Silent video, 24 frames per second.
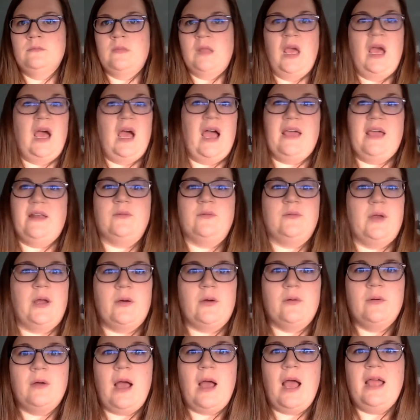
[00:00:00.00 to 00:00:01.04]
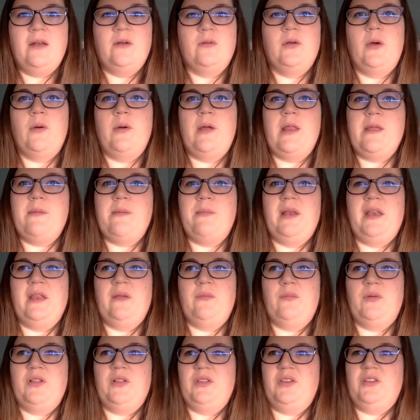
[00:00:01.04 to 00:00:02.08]
I don't know. I don't know anybody
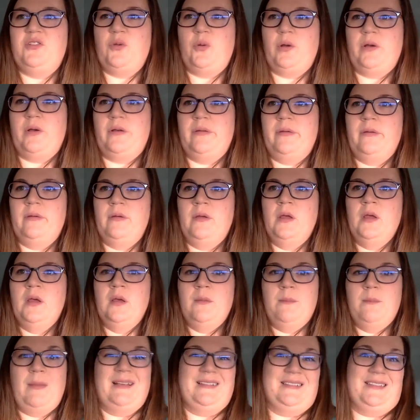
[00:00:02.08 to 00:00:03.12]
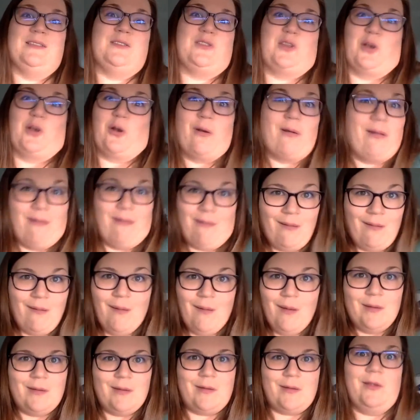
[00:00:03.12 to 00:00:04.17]
really short. My sister,
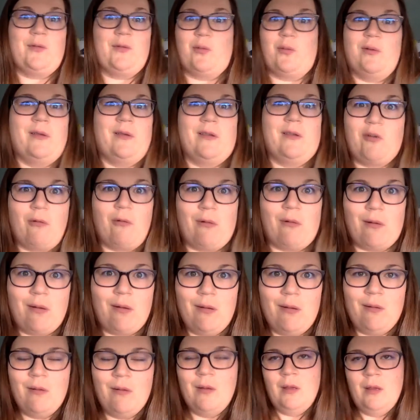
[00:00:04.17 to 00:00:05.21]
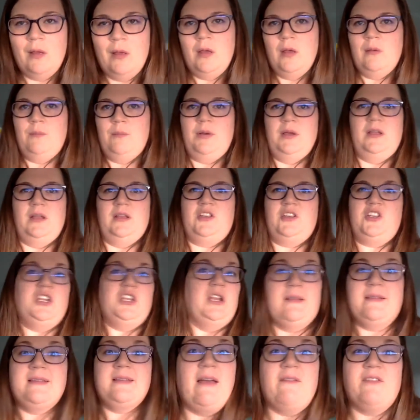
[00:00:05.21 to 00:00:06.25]
she's really short, but she
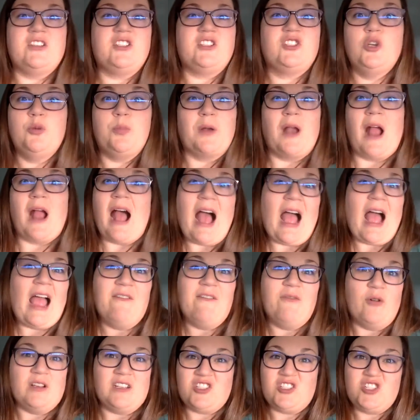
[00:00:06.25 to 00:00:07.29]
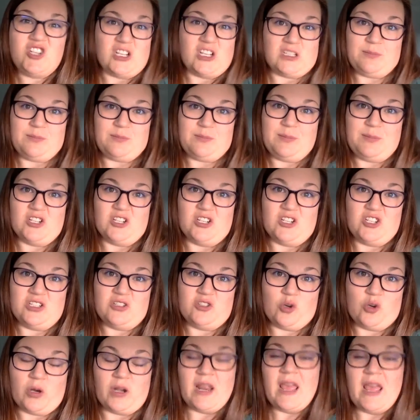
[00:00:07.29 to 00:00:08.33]
doesn't have a super high voice just because she's
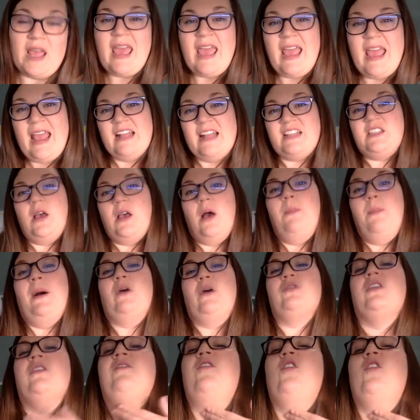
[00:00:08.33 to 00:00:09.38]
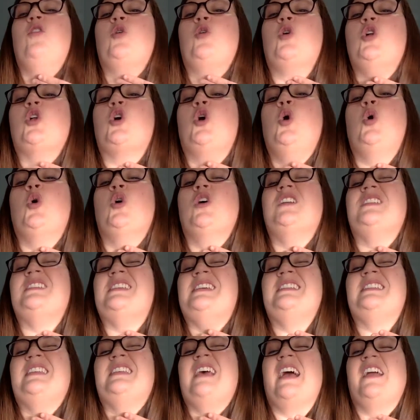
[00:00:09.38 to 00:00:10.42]
short. It's about the vocal cords
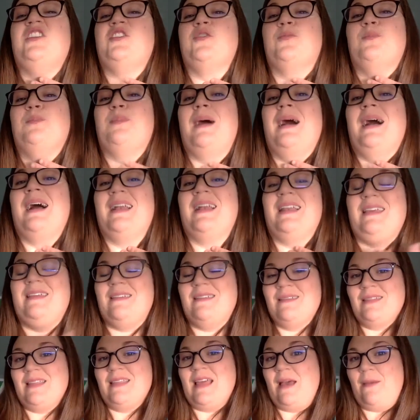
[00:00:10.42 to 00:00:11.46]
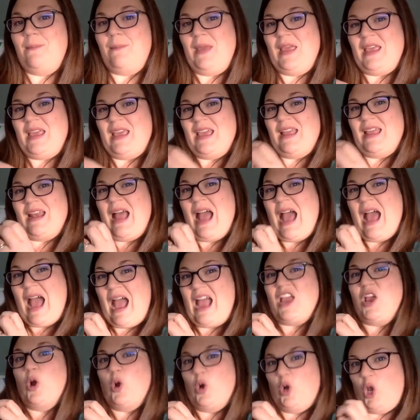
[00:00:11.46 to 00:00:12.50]
inside your body that make it high
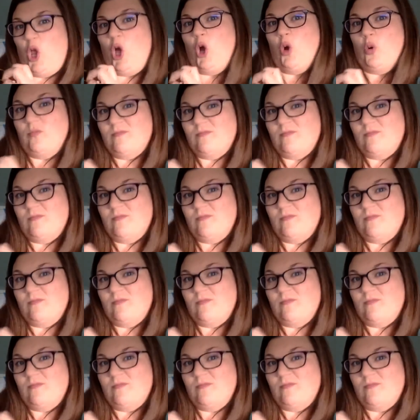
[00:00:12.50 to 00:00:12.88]
or low.